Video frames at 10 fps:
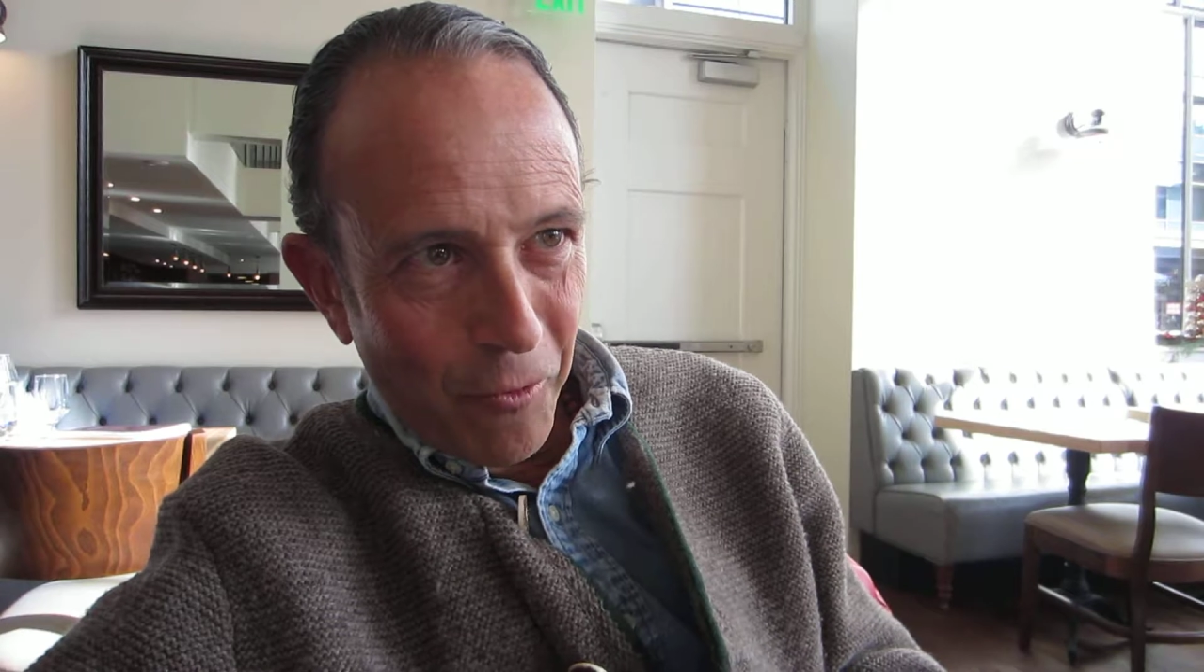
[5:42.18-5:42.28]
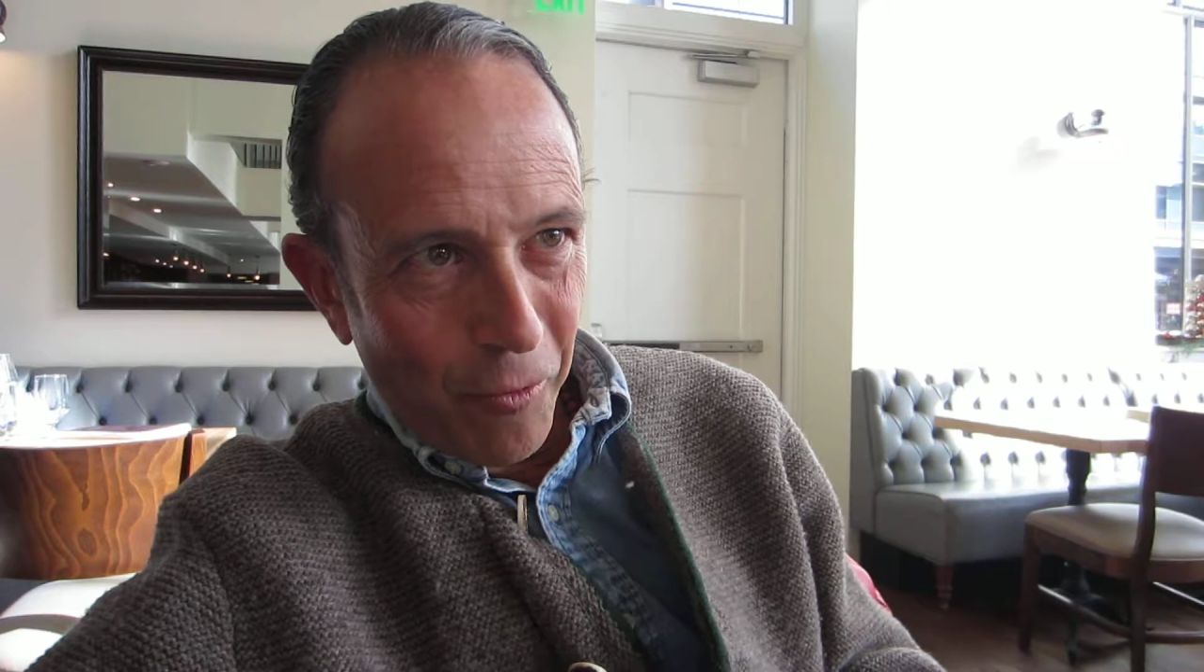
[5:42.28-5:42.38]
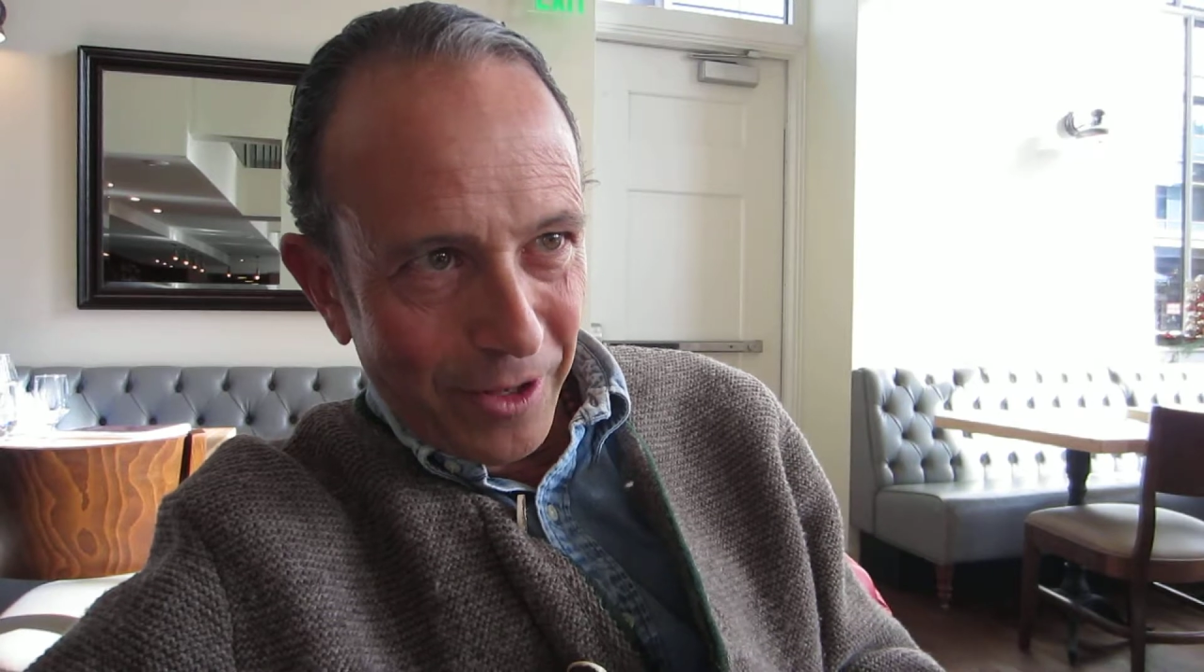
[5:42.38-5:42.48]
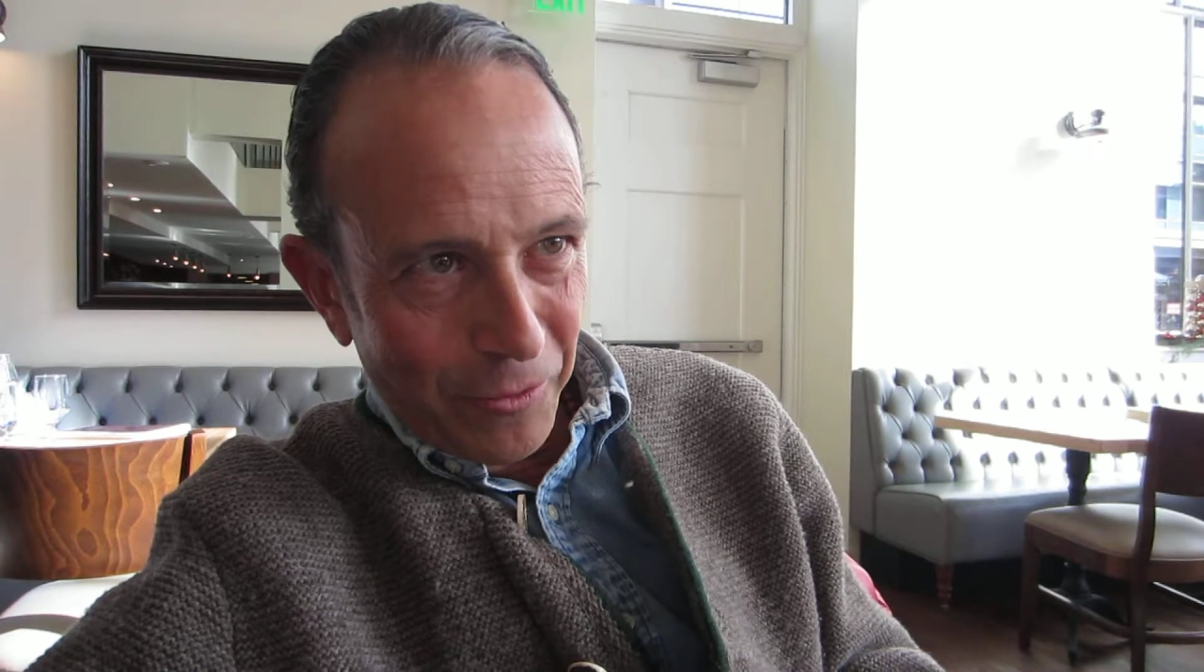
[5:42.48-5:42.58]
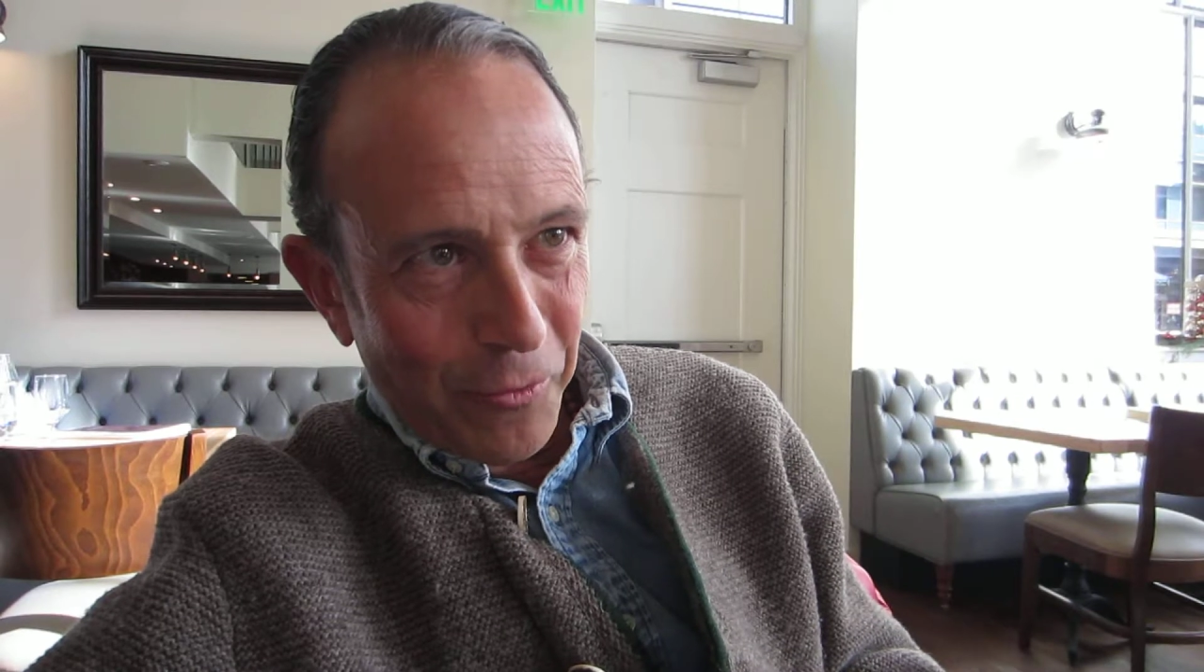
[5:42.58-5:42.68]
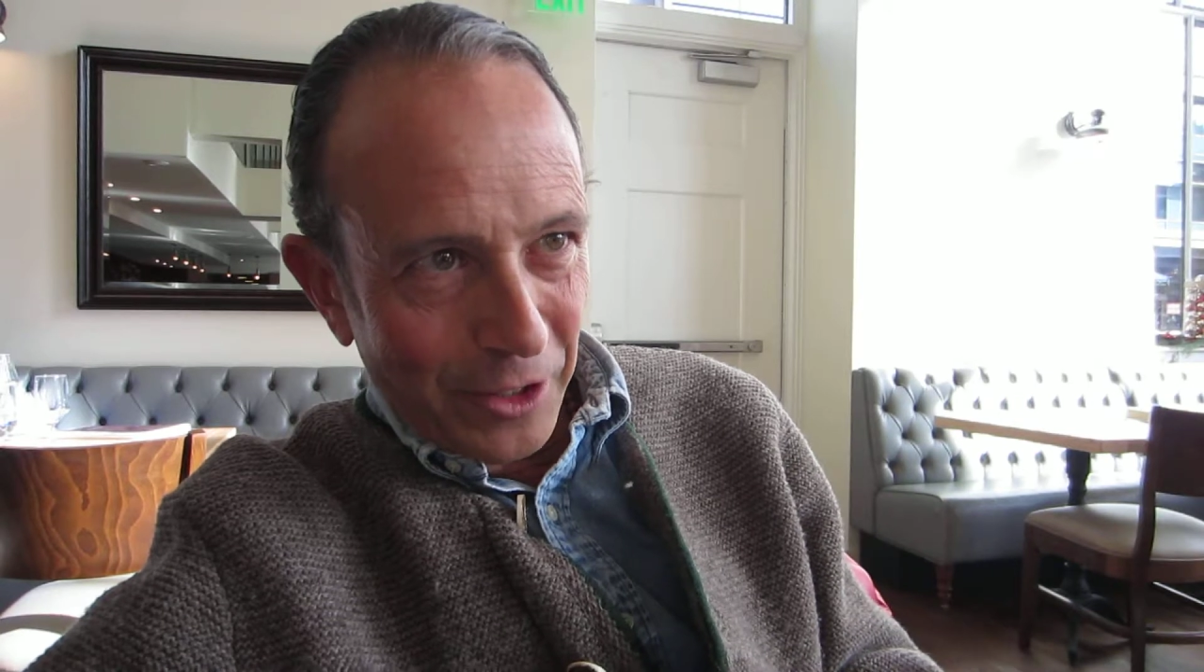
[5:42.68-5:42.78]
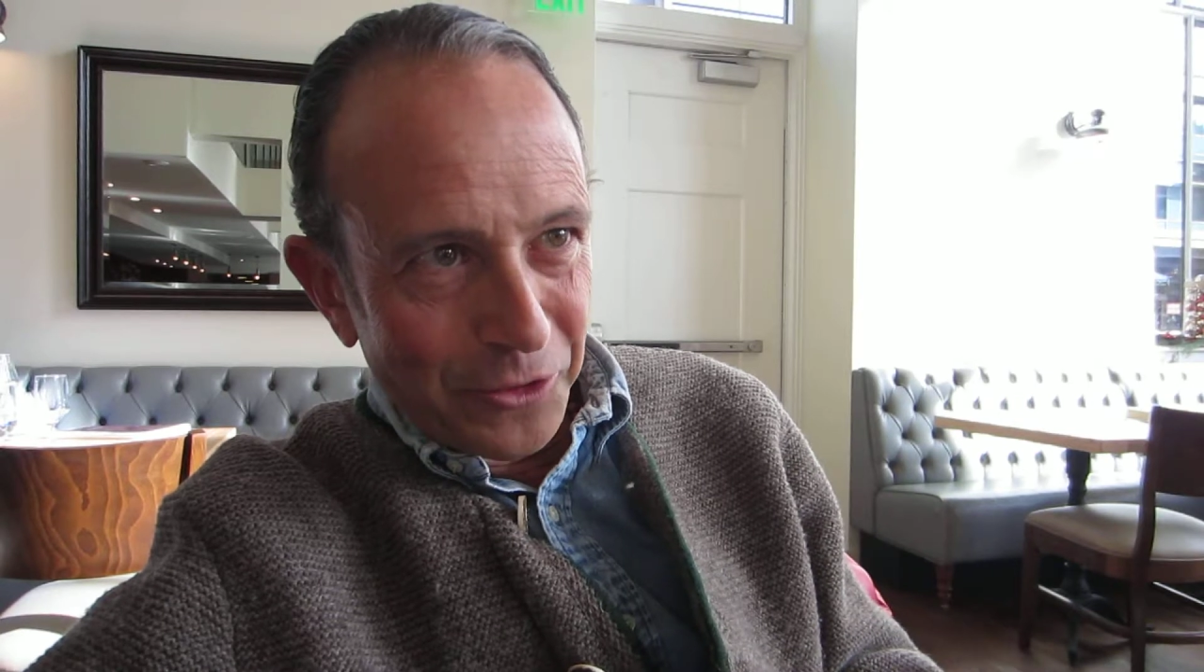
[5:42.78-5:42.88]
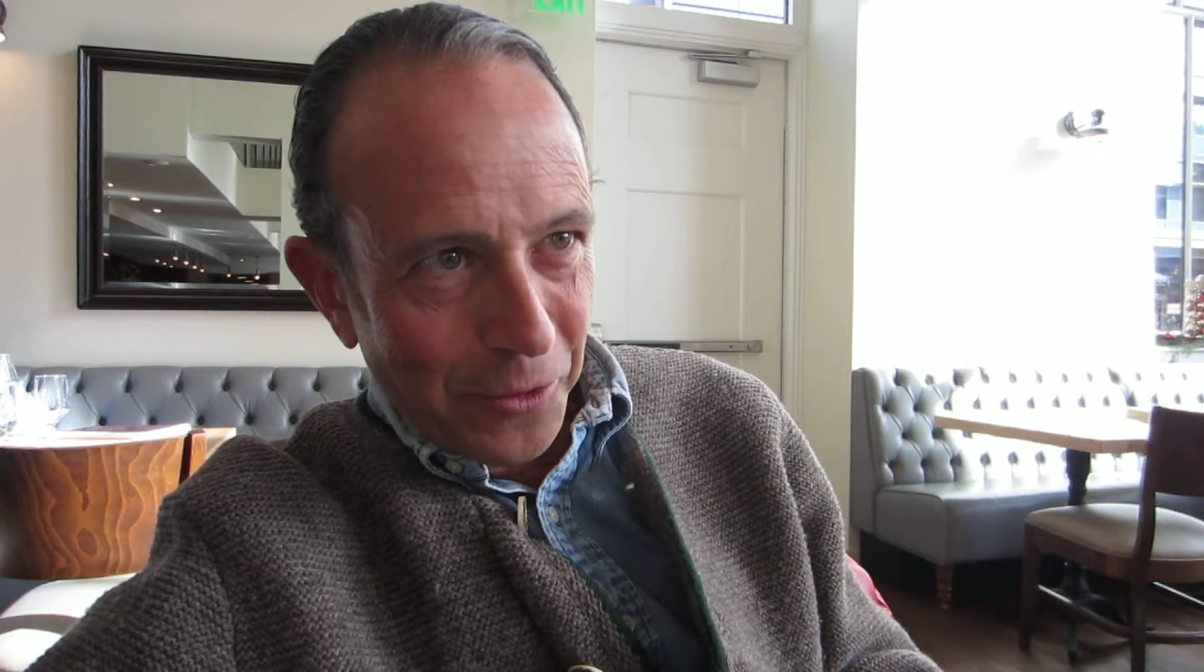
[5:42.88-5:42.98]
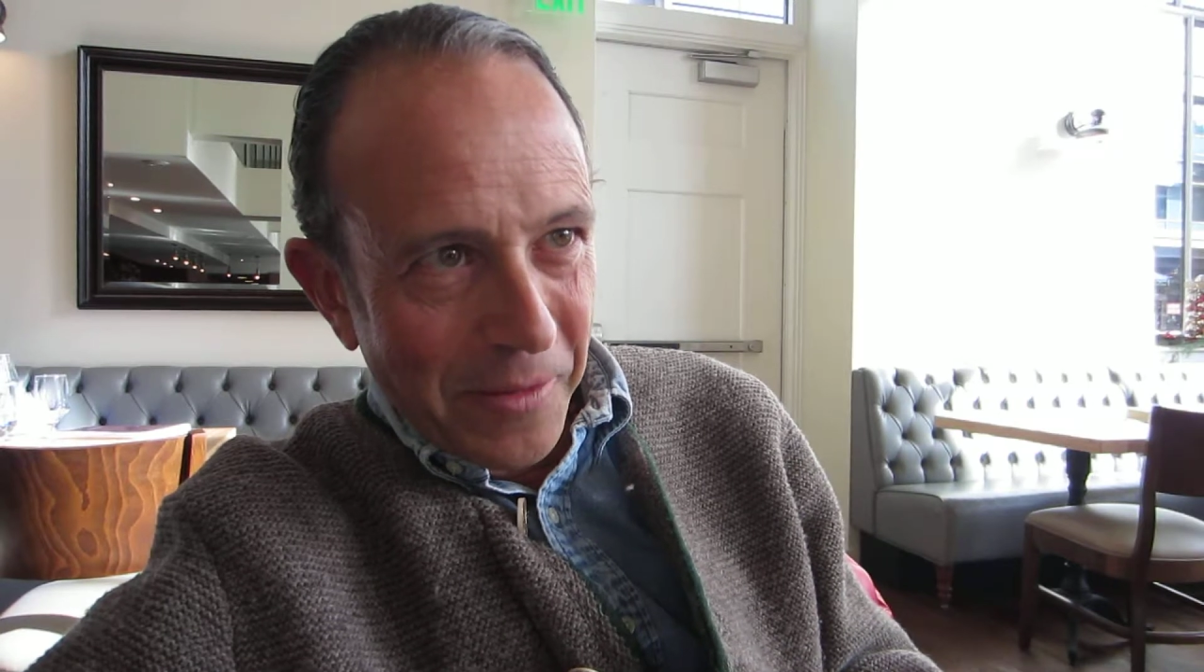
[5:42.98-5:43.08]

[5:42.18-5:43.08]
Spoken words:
will do